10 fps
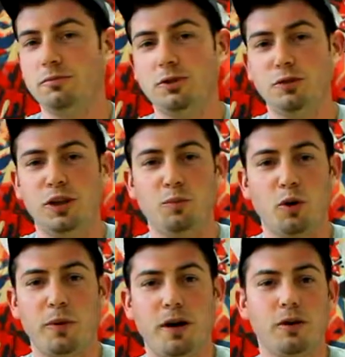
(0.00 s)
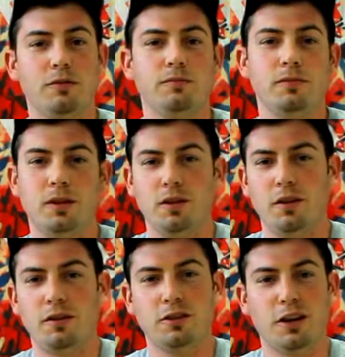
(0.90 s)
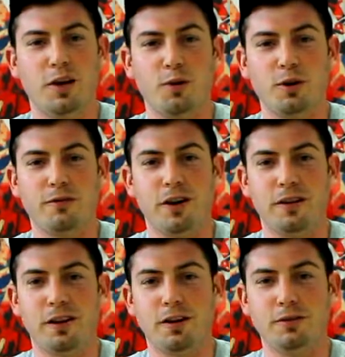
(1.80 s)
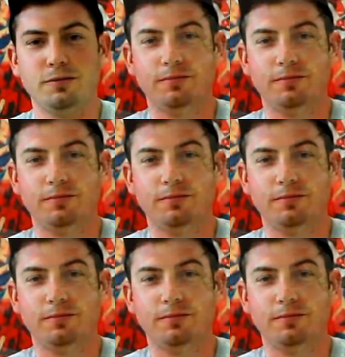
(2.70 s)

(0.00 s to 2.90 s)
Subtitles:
do you need more power? Today we're going to find that out.